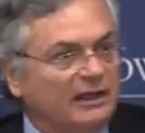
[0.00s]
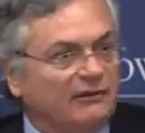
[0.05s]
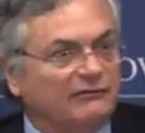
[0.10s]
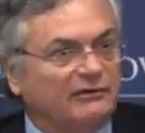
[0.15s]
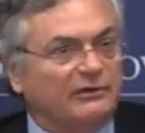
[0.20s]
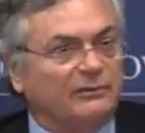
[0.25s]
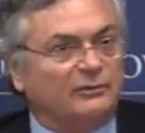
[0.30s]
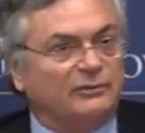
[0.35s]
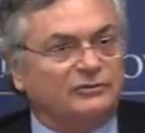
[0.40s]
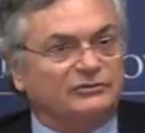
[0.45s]

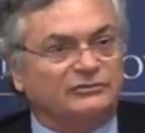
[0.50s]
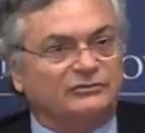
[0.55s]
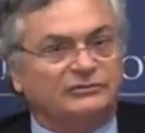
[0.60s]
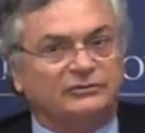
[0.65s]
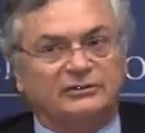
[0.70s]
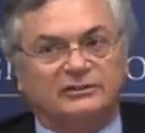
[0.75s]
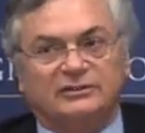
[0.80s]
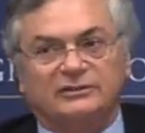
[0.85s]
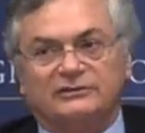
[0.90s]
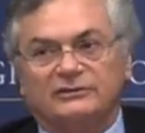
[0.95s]
have an
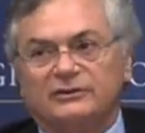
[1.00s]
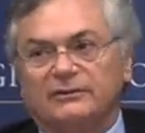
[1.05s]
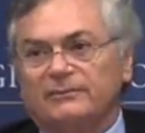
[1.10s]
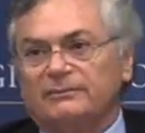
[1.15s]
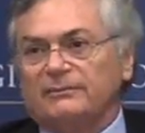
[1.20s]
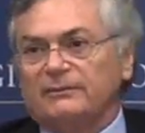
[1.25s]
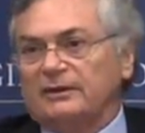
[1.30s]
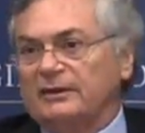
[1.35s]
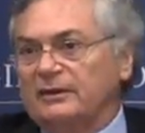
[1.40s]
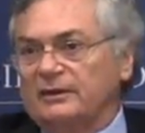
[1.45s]
opportunity. So
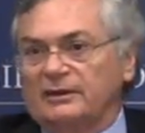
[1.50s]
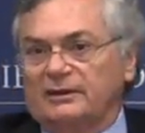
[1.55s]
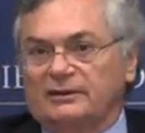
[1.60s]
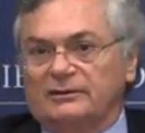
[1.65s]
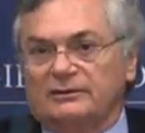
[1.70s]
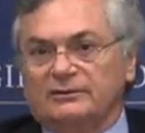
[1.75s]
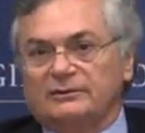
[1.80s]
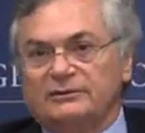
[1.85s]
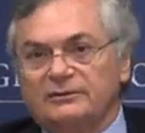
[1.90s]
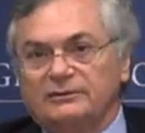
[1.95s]

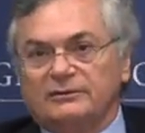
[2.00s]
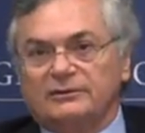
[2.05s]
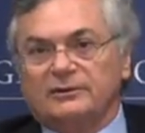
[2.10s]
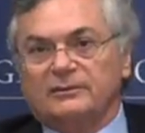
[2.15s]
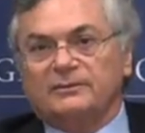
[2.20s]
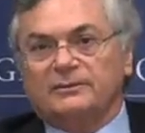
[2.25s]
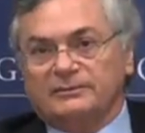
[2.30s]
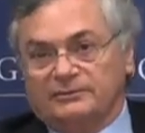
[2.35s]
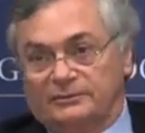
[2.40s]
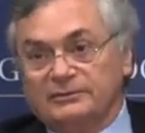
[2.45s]

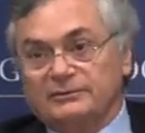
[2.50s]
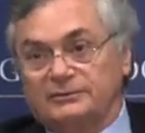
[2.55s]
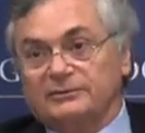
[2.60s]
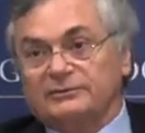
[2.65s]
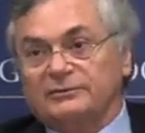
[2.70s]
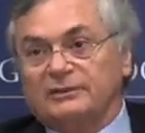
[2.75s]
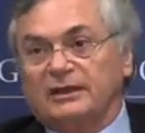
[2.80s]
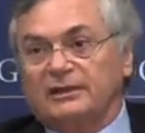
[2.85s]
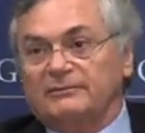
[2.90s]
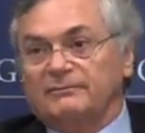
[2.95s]

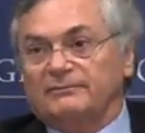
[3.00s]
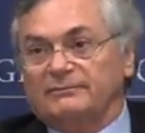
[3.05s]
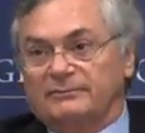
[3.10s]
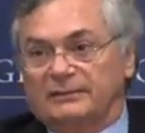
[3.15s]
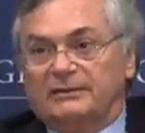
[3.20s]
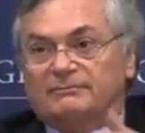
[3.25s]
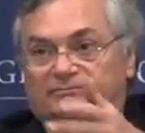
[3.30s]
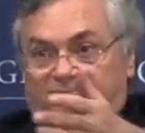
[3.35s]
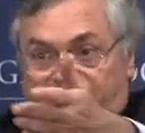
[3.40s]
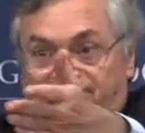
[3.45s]
your time,
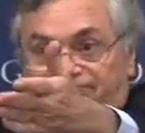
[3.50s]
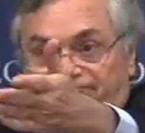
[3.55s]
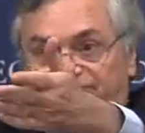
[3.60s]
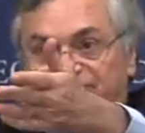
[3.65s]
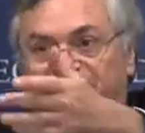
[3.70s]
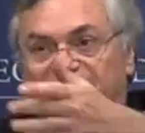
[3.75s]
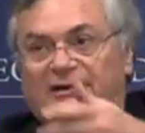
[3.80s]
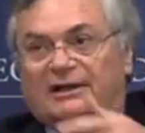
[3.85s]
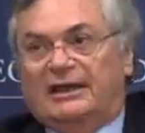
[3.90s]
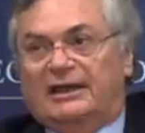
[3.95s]
but
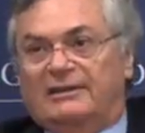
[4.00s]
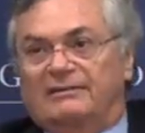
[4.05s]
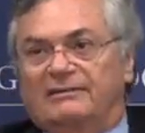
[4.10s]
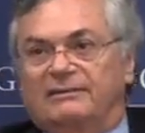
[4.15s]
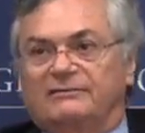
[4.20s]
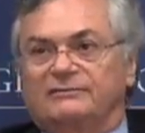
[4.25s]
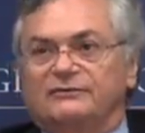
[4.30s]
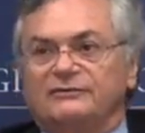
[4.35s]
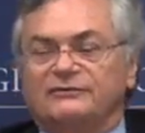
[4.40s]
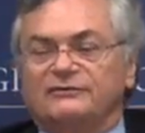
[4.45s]
go ahead.
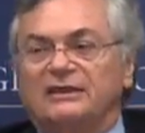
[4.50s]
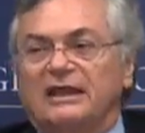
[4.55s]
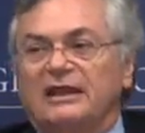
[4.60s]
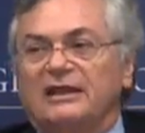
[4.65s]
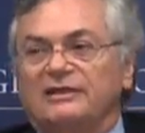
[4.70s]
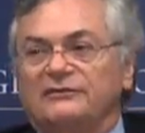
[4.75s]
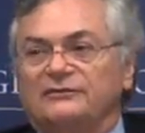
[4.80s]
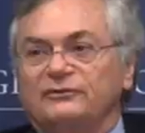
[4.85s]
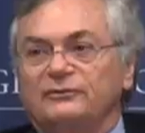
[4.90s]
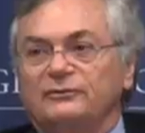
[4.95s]
Just
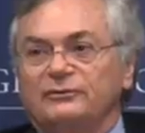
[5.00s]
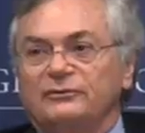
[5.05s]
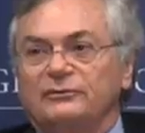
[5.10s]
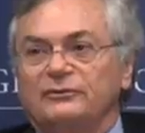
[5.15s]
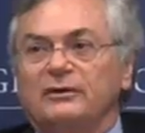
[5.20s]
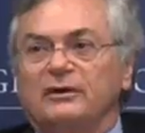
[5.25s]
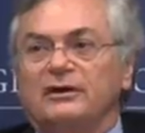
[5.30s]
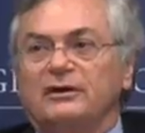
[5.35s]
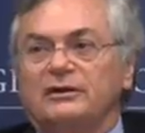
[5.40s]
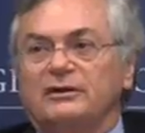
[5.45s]
tell us who
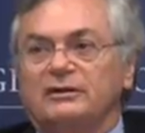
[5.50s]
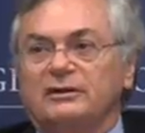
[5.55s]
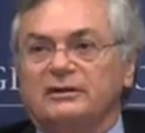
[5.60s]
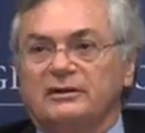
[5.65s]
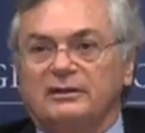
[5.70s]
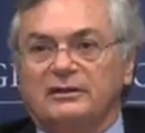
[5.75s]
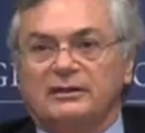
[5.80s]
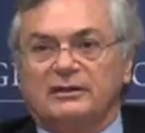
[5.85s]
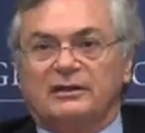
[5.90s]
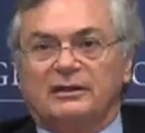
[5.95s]
you are
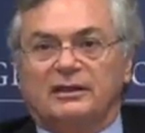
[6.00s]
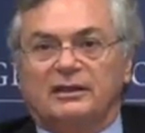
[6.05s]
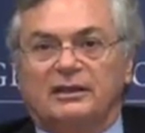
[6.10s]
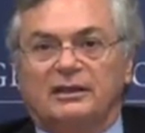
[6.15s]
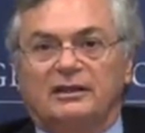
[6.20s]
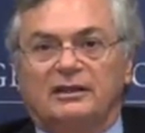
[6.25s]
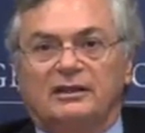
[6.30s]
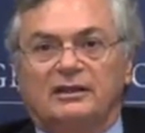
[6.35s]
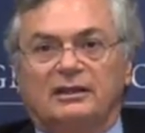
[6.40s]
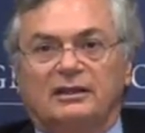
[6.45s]

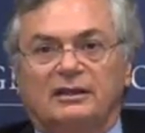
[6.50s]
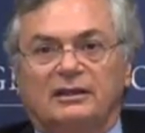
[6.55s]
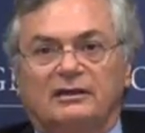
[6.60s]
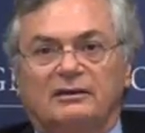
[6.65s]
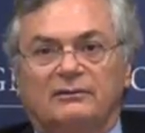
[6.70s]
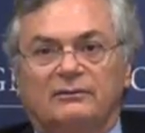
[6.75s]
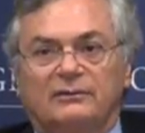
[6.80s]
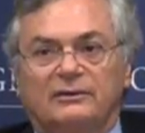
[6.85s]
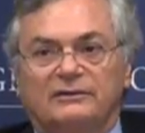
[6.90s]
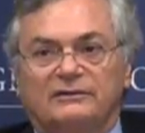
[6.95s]
and
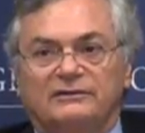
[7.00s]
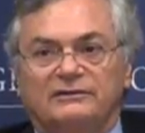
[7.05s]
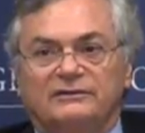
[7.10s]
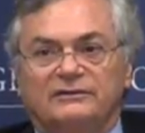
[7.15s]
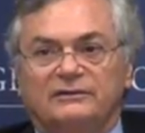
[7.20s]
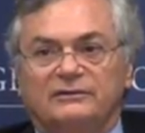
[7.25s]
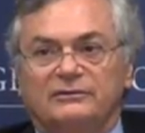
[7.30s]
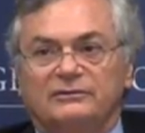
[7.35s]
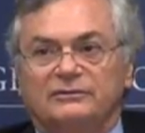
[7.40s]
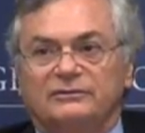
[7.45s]
which
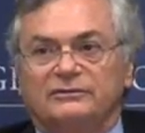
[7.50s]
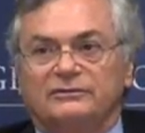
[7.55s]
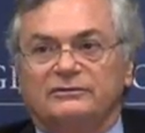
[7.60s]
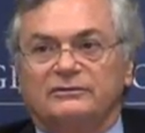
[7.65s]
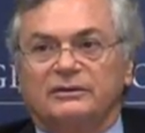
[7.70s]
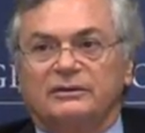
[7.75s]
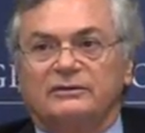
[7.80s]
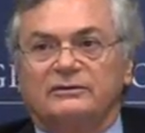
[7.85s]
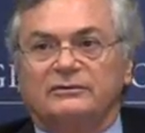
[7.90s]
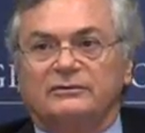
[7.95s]

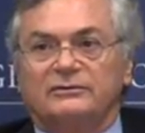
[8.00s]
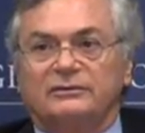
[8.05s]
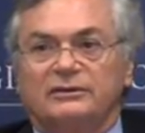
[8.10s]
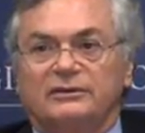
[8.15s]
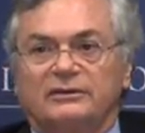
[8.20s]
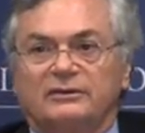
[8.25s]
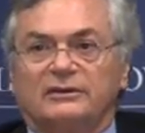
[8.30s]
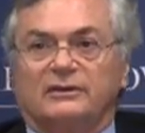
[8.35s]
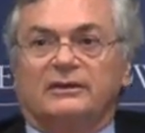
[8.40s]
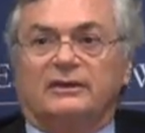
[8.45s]
institution are you
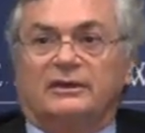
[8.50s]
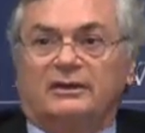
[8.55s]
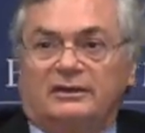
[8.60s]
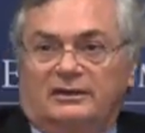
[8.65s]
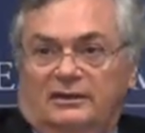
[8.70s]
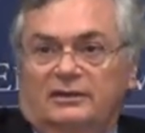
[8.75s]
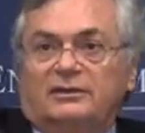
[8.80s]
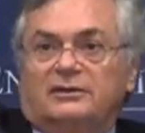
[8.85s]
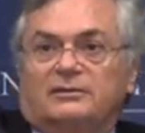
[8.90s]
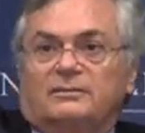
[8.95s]
with.
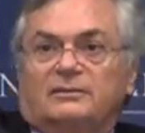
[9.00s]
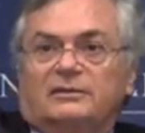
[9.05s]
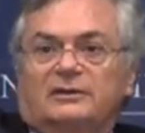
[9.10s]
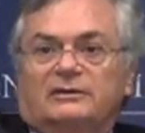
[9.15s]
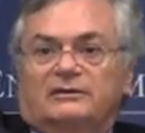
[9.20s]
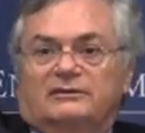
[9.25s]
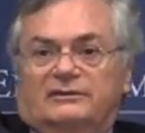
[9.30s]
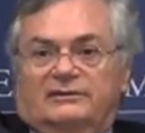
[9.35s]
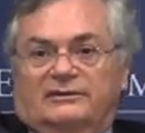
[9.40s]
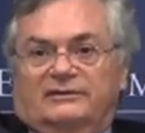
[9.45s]
Here,
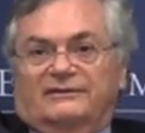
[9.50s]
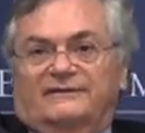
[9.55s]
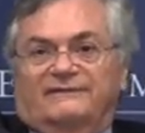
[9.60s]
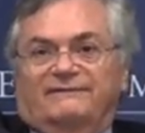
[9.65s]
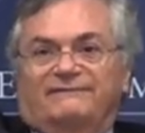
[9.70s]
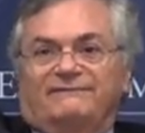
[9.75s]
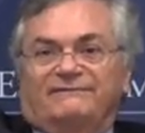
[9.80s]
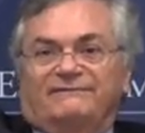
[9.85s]
please.